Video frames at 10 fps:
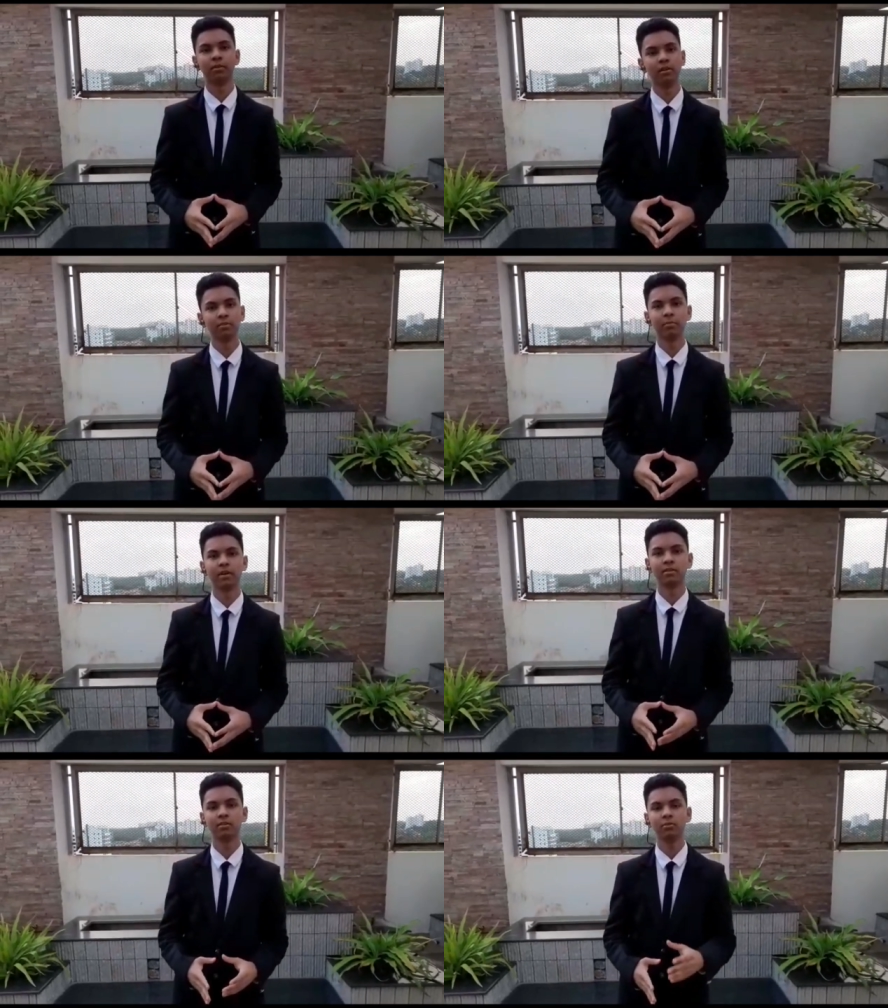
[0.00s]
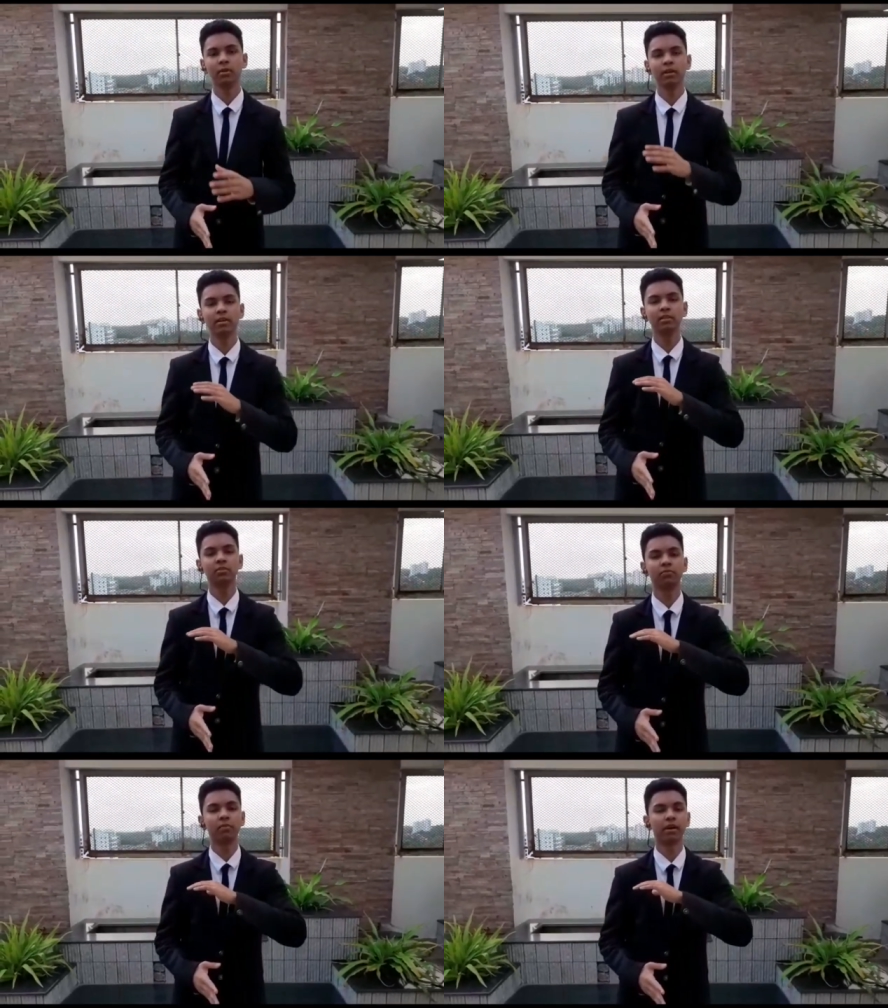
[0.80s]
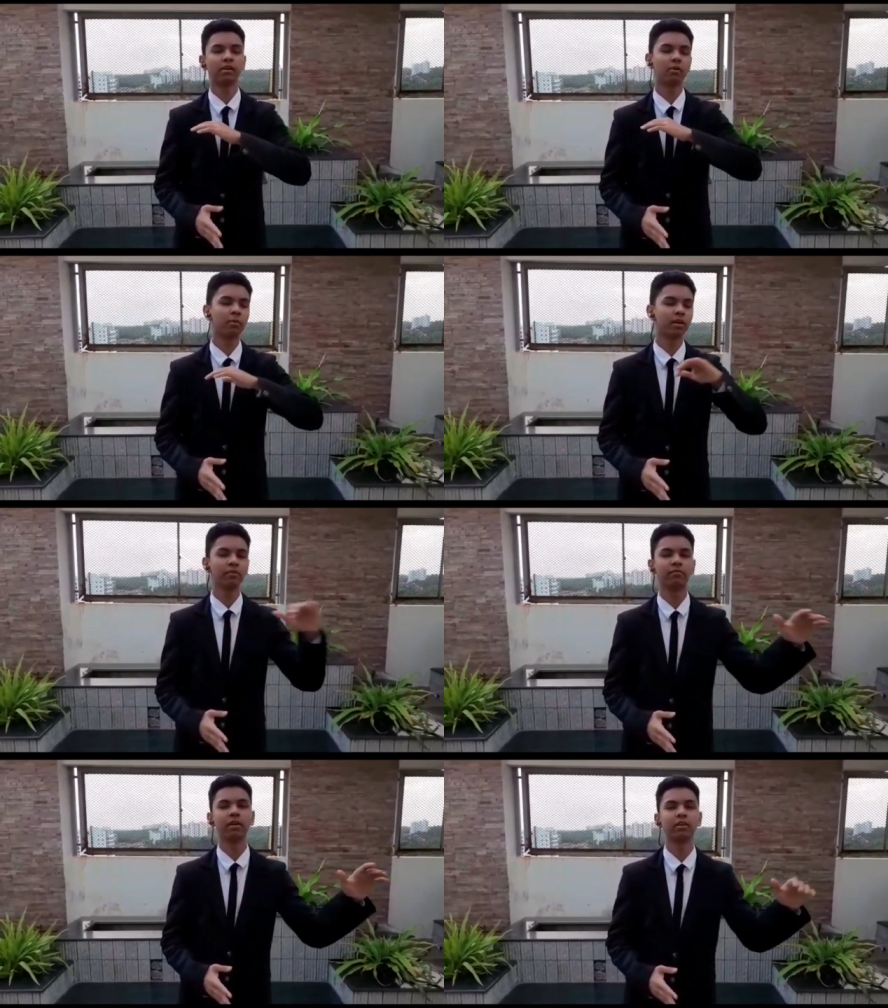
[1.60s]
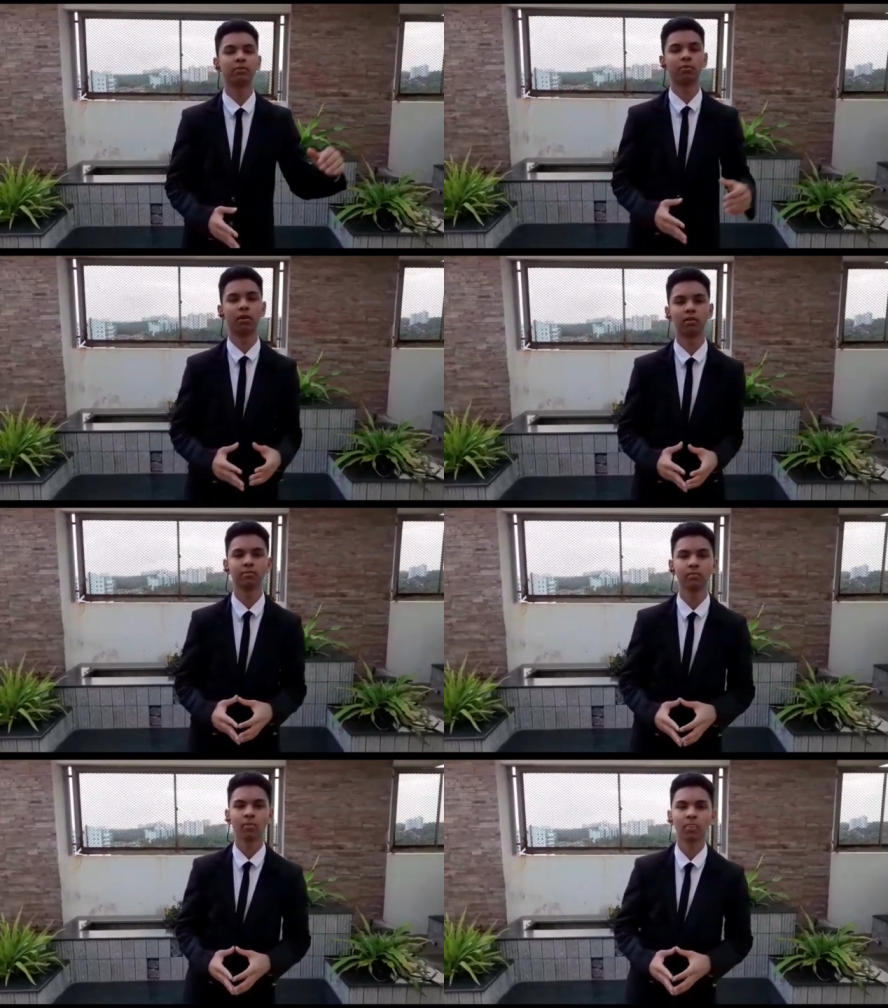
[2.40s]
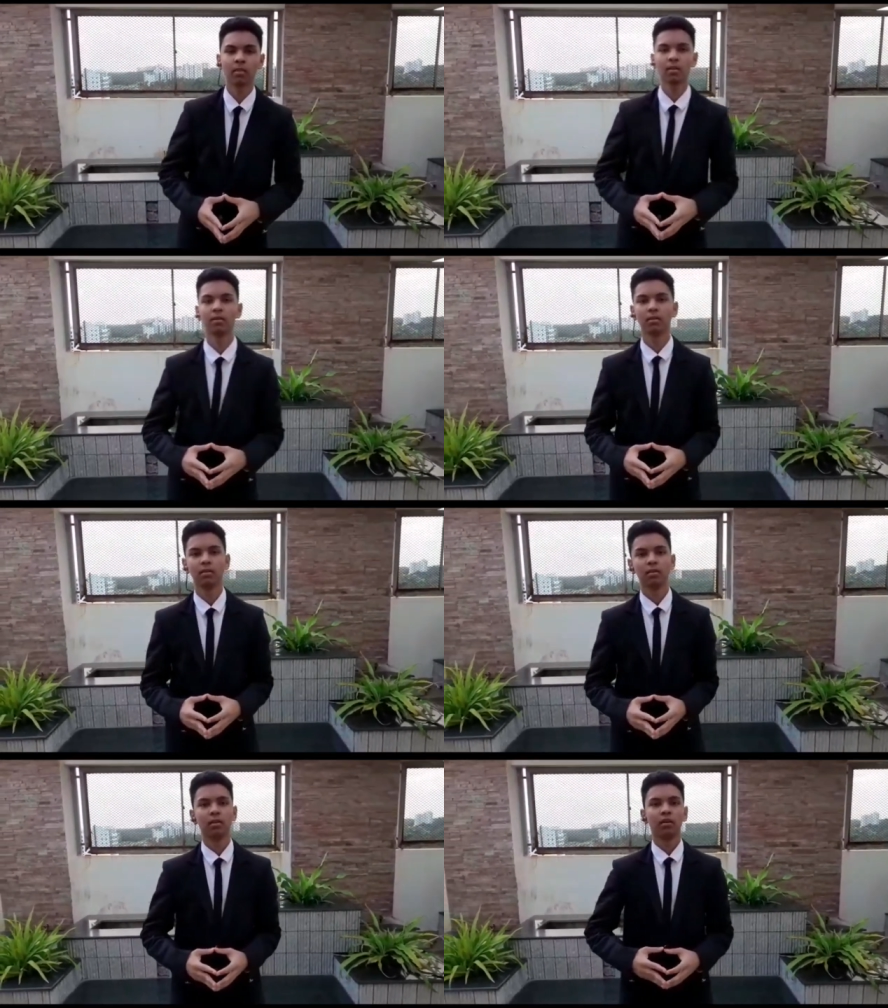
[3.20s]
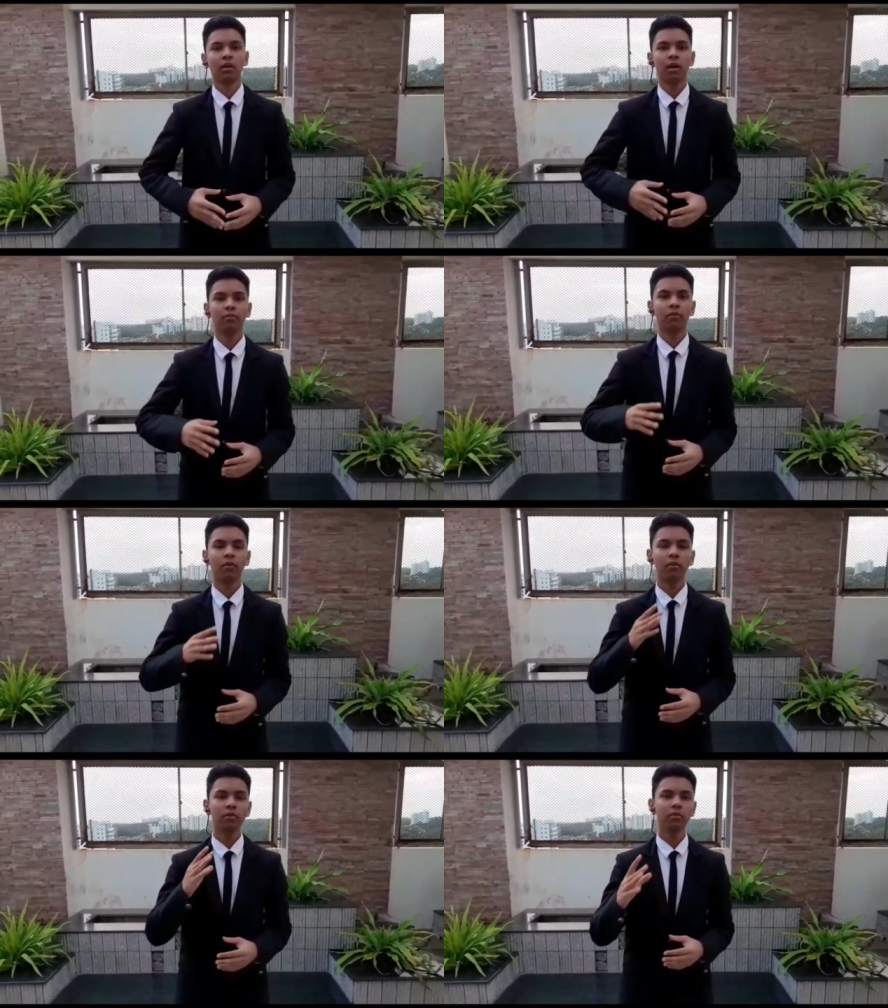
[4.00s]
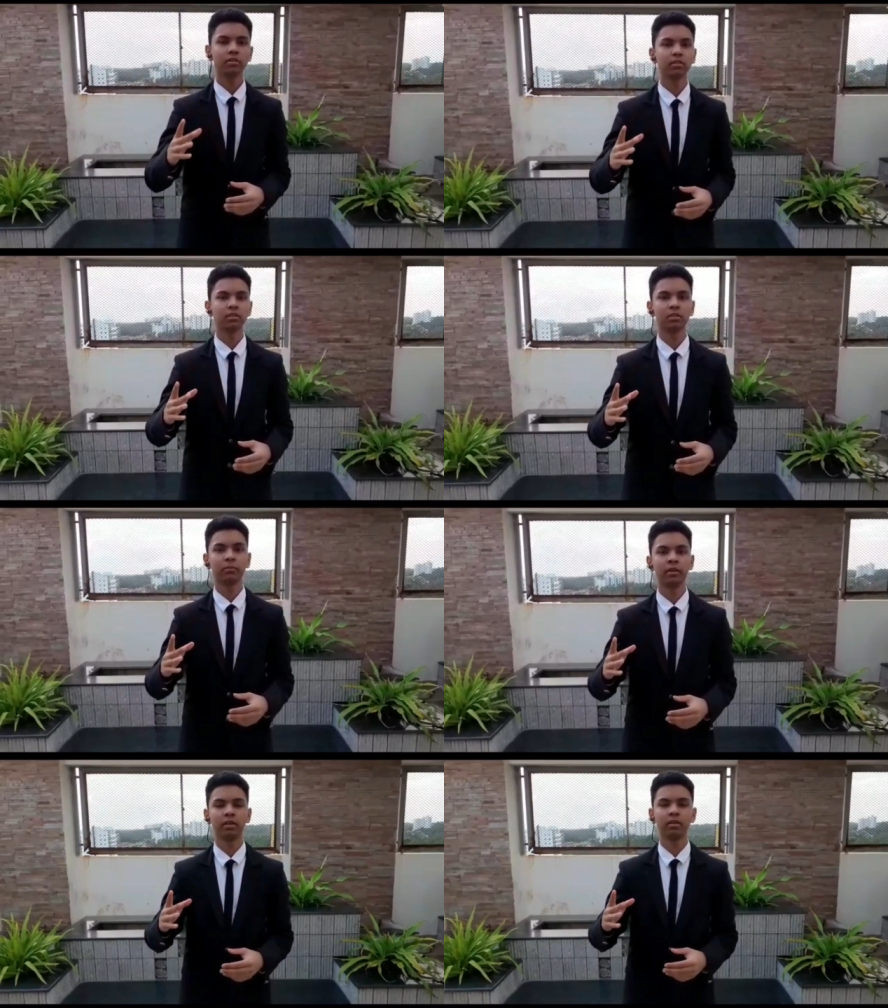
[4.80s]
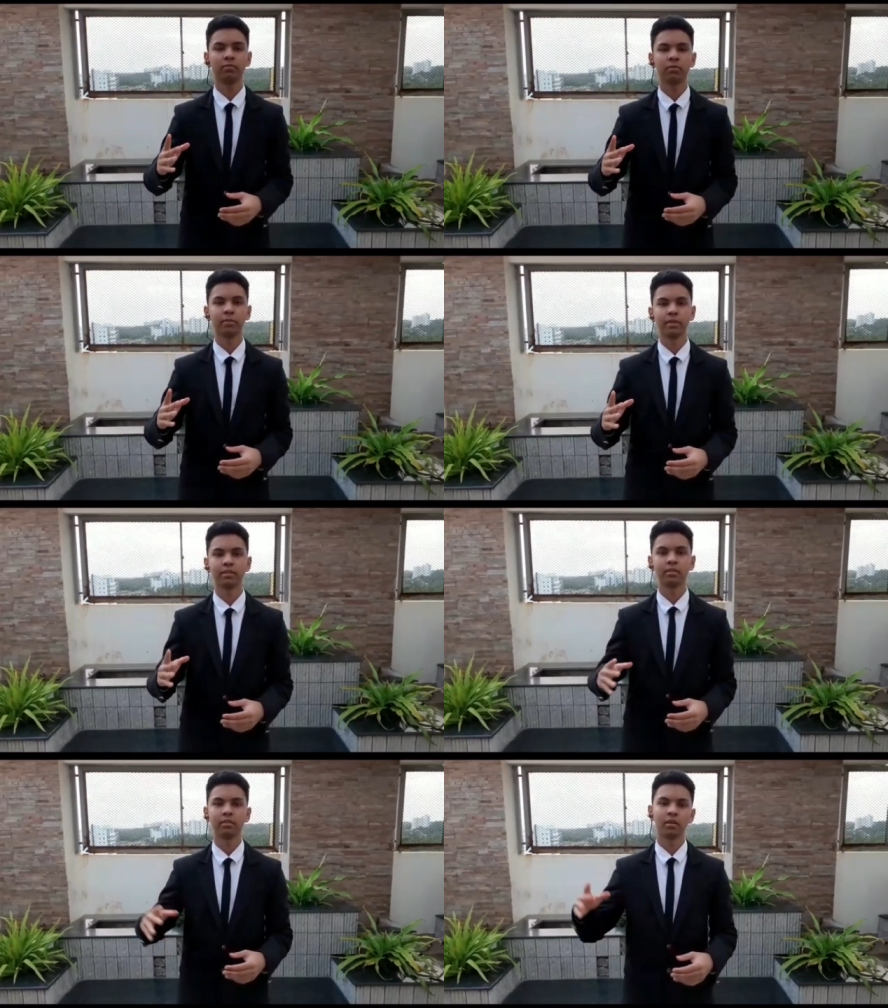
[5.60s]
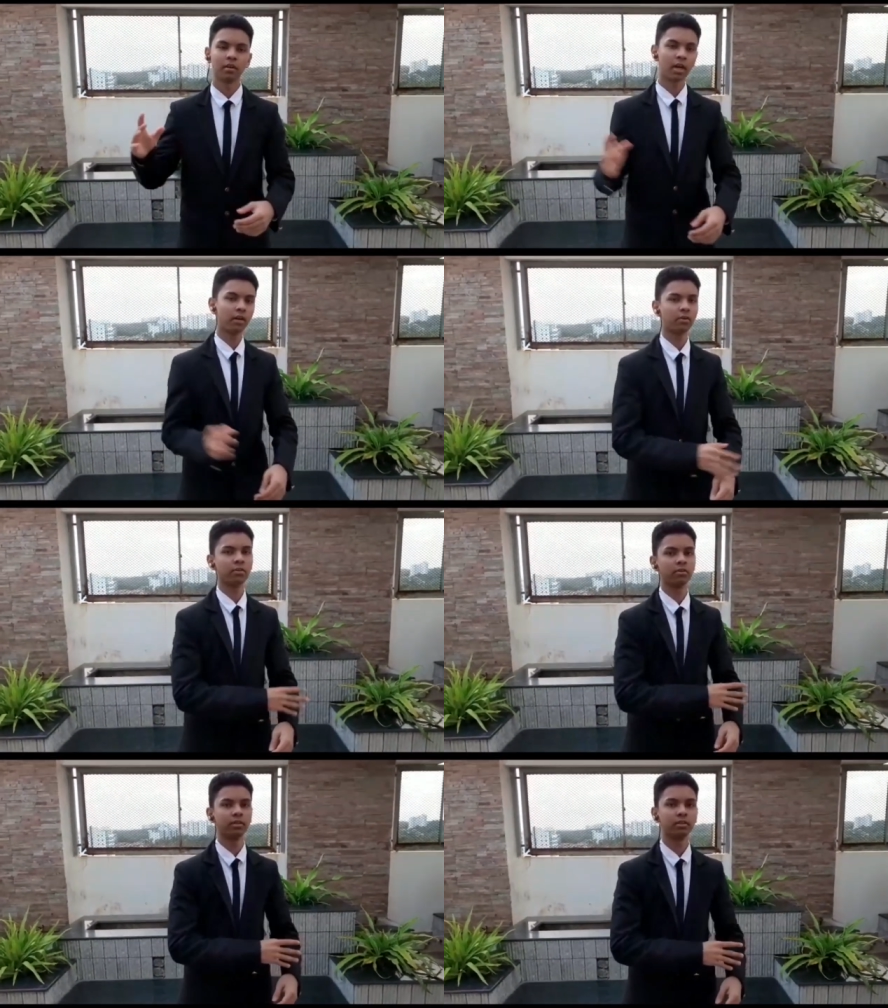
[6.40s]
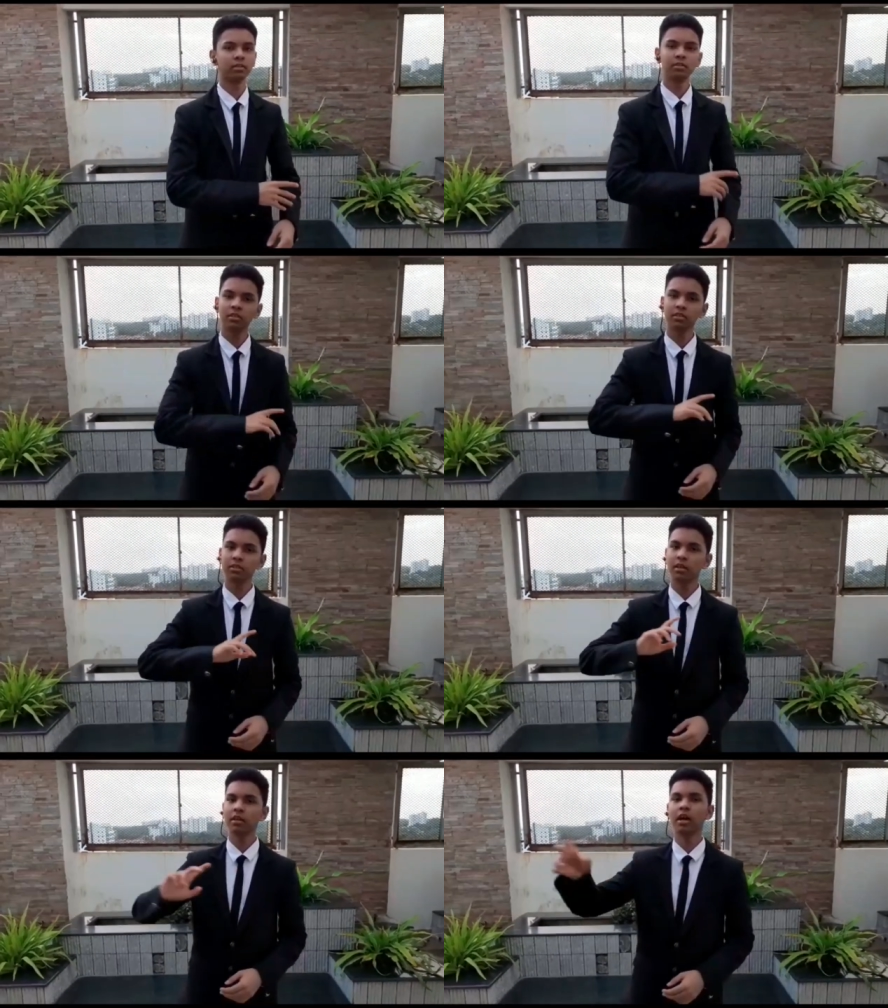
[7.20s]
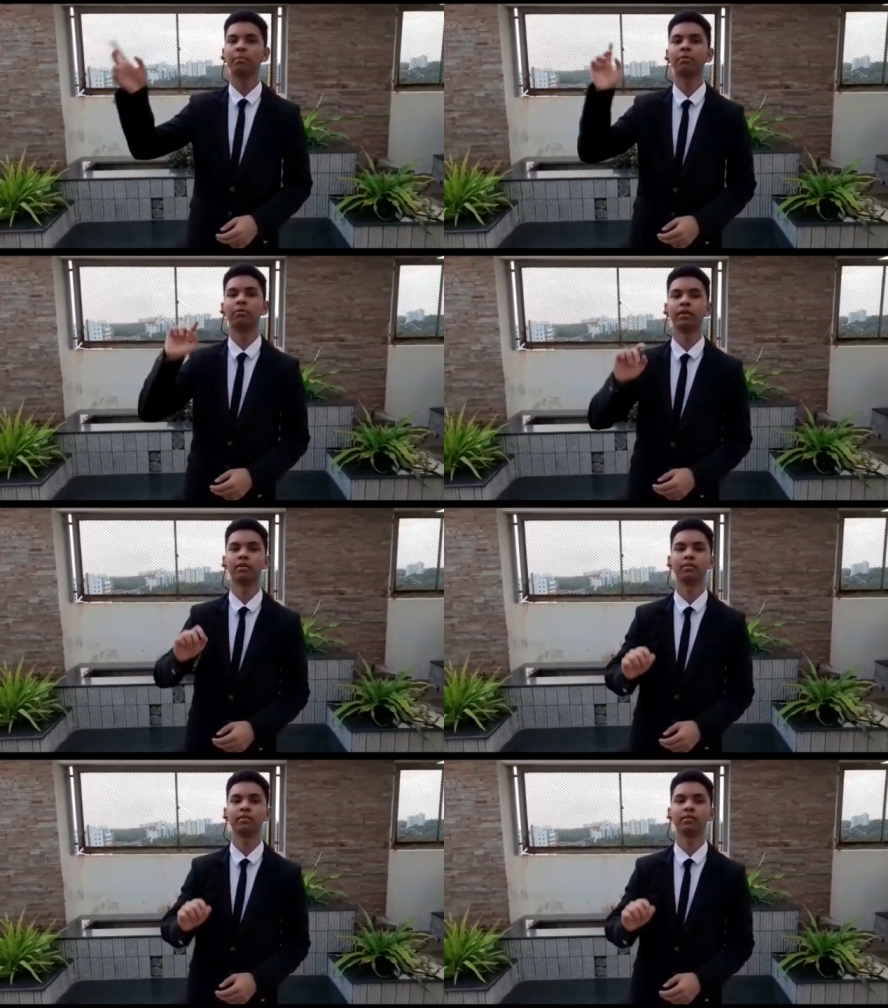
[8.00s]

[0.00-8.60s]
Realth, you get ease of mind no matter where you are. Have all your essential medical information right on your wrist, just a tap away.